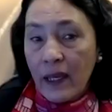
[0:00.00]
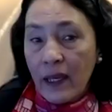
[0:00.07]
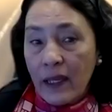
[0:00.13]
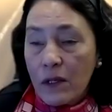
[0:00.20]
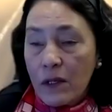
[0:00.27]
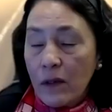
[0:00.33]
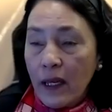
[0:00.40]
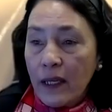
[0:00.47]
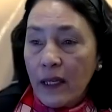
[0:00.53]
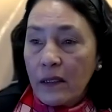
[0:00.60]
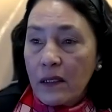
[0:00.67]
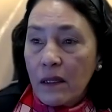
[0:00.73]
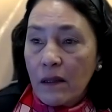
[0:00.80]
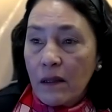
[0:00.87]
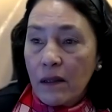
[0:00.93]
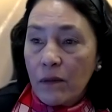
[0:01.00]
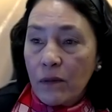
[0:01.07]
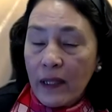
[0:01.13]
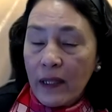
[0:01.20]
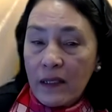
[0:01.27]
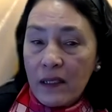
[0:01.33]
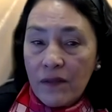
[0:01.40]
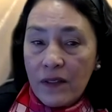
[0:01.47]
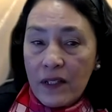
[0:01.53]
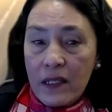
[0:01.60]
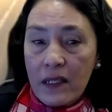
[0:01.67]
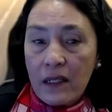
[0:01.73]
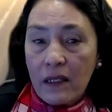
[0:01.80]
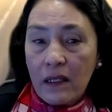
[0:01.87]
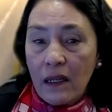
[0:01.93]
so at the
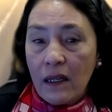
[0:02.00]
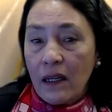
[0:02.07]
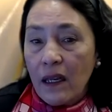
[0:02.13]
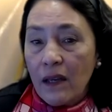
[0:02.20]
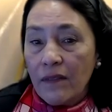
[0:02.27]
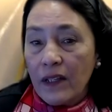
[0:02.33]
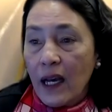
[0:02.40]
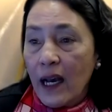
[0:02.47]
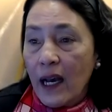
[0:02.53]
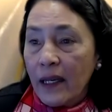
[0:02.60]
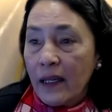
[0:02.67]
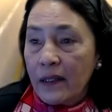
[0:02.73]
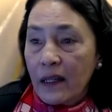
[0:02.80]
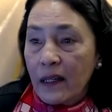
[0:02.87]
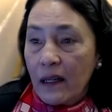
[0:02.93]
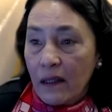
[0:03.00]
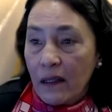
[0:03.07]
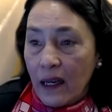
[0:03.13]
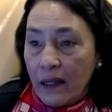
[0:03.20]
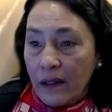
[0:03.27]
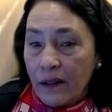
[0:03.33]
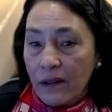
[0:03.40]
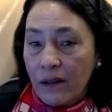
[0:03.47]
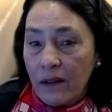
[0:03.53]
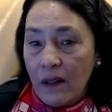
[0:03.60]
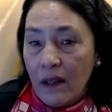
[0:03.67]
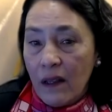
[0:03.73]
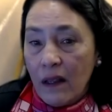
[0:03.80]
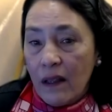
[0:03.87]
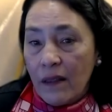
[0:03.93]
relativistic uh, heavy ion collider,
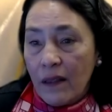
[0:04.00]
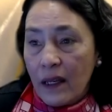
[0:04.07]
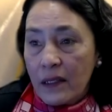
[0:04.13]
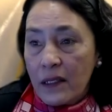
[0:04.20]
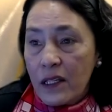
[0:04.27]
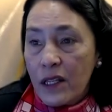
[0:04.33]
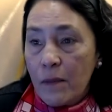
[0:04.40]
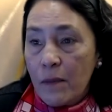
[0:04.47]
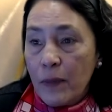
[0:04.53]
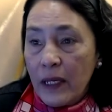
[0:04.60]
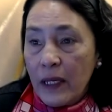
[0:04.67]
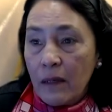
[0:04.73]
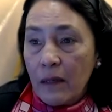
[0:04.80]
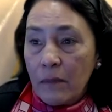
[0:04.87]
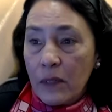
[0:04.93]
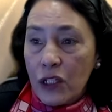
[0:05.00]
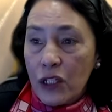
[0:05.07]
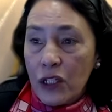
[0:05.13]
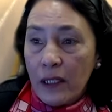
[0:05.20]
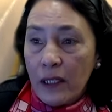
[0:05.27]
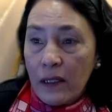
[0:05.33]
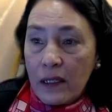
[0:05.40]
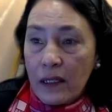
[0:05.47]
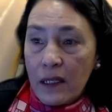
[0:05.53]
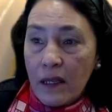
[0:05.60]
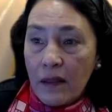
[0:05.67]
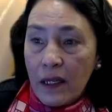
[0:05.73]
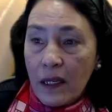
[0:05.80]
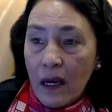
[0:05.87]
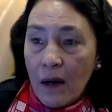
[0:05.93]
that's the big machine that's in
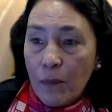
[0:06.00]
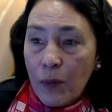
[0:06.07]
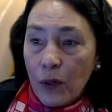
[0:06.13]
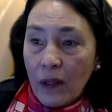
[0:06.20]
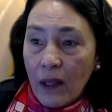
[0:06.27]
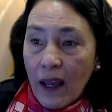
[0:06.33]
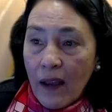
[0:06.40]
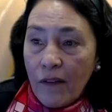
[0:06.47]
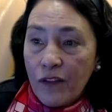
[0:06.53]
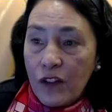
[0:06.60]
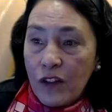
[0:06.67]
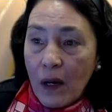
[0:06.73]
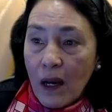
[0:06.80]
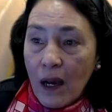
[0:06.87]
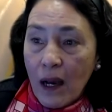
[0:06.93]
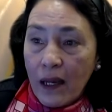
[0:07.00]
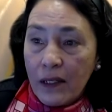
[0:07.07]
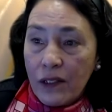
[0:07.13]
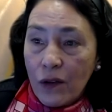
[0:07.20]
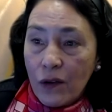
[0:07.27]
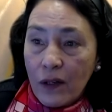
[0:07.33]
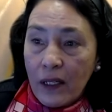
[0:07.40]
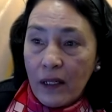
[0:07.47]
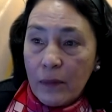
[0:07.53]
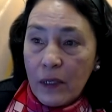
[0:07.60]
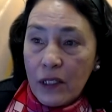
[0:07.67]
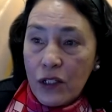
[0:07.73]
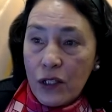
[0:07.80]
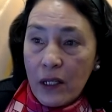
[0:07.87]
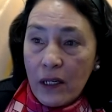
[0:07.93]
the upper left behind your
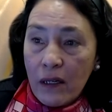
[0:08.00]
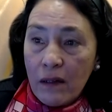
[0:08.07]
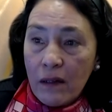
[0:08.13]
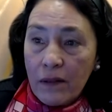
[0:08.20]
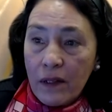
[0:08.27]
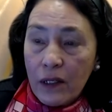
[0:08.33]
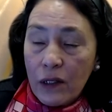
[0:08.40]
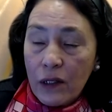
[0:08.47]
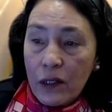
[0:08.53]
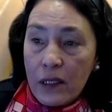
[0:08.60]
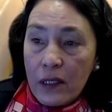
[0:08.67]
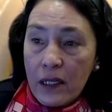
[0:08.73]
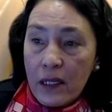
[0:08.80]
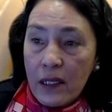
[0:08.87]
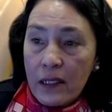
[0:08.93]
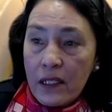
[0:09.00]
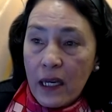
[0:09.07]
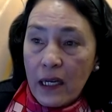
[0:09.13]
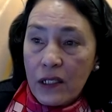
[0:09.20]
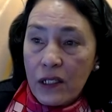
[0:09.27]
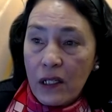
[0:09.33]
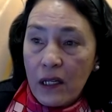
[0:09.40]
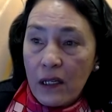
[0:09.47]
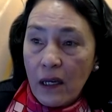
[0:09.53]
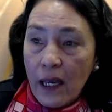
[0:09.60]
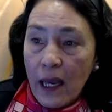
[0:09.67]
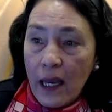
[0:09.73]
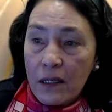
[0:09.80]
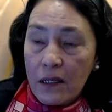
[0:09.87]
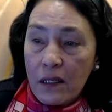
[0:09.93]
image there that you can see. It's actually it
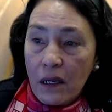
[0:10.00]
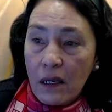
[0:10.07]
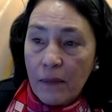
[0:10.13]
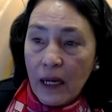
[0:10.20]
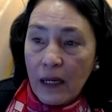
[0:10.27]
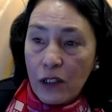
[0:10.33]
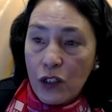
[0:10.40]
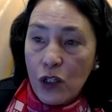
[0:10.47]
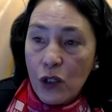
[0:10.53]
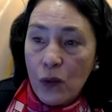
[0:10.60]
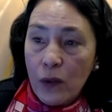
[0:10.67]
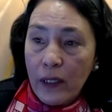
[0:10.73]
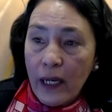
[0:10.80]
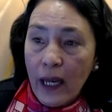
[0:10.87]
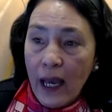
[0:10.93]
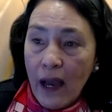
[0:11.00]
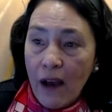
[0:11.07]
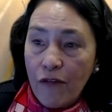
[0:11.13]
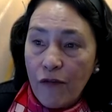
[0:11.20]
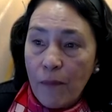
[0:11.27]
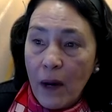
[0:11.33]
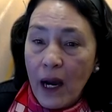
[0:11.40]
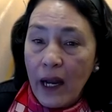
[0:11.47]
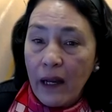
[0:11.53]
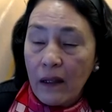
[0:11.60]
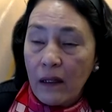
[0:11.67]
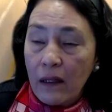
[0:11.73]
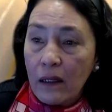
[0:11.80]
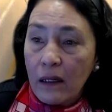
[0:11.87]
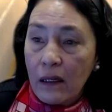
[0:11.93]
has about a two and a half
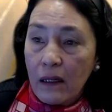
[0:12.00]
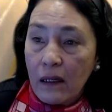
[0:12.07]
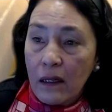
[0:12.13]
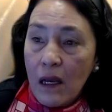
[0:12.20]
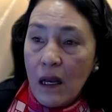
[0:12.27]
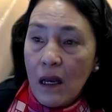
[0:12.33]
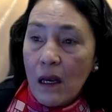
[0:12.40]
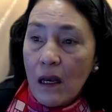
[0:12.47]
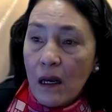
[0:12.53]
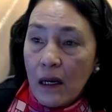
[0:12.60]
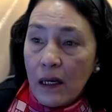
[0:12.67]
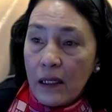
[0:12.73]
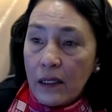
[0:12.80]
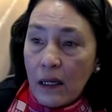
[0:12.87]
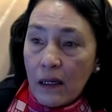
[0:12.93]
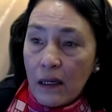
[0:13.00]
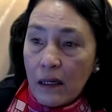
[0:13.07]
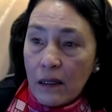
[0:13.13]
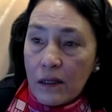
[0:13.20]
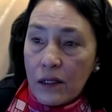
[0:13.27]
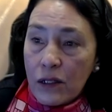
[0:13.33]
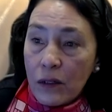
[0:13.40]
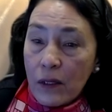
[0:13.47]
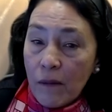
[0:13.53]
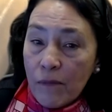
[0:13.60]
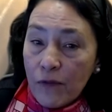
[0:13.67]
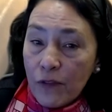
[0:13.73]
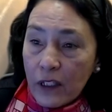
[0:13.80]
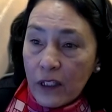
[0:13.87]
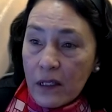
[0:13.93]
mile uh, a, a
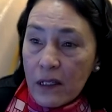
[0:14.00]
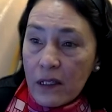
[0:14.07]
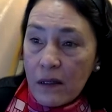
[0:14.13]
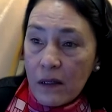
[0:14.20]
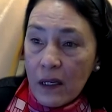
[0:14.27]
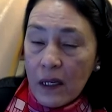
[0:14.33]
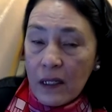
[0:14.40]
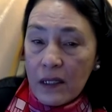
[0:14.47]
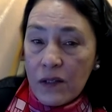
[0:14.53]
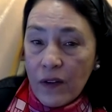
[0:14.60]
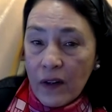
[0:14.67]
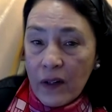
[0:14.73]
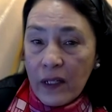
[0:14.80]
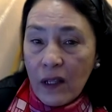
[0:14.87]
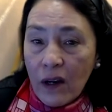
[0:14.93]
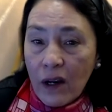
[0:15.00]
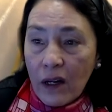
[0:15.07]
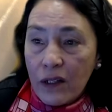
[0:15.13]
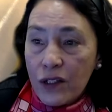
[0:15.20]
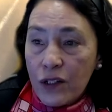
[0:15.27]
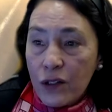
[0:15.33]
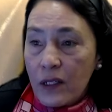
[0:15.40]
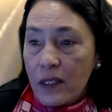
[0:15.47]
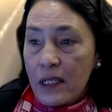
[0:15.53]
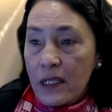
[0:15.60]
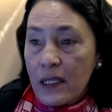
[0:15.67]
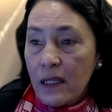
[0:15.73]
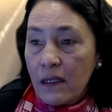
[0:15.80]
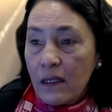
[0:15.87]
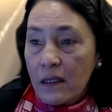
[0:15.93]
circumference. It's very large. You can
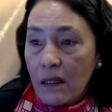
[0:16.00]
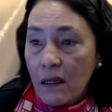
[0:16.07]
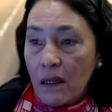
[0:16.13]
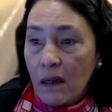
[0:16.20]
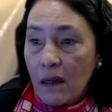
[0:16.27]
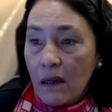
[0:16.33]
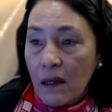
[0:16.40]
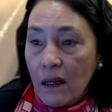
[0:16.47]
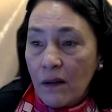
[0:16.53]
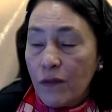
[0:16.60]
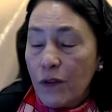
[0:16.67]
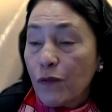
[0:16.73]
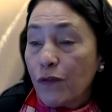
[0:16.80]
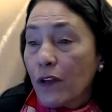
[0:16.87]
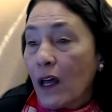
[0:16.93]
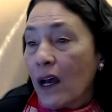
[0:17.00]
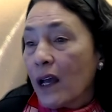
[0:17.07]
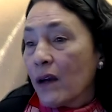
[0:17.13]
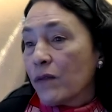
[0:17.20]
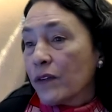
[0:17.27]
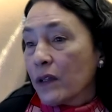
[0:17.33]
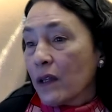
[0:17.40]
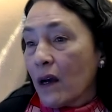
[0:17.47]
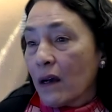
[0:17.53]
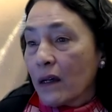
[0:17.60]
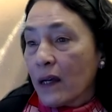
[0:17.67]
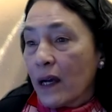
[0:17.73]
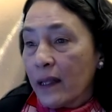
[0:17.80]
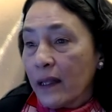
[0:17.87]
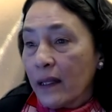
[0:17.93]
see it uh, if you fly over Long
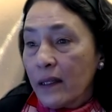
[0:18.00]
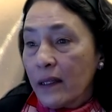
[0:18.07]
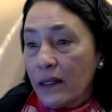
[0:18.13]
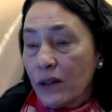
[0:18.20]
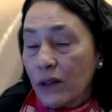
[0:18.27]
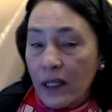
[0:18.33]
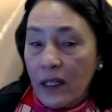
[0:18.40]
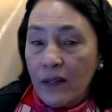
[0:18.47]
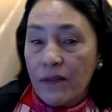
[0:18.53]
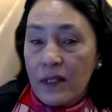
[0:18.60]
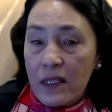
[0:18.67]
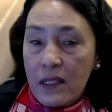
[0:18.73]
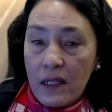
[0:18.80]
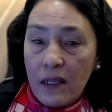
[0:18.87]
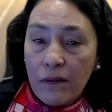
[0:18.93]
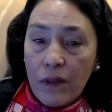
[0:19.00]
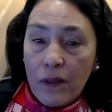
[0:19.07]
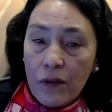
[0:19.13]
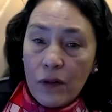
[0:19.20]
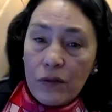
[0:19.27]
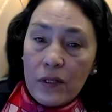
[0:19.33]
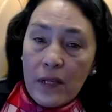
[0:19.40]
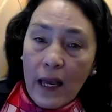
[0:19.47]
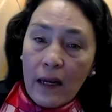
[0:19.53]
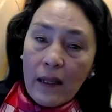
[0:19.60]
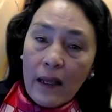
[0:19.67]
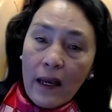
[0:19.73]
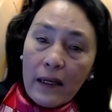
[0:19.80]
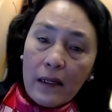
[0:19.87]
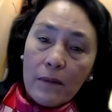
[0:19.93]
Island and you can even see it through
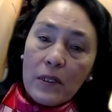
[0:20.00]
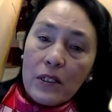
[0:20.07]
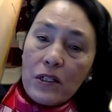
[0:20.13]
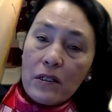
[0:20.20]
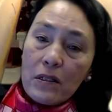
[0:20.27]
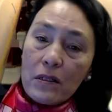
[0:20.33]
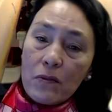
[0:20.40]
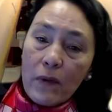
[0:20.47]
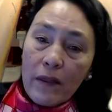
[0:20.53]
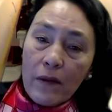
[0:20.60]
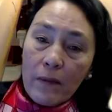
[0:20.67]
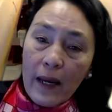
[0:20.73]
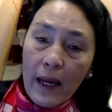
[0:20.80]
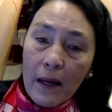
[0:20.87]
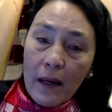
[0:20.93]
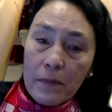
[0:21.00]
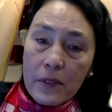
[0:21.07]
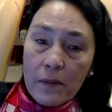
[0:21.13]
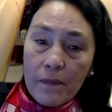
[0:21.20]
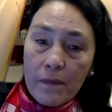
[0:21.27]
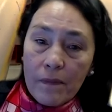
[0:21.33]
satellite images, weather maps.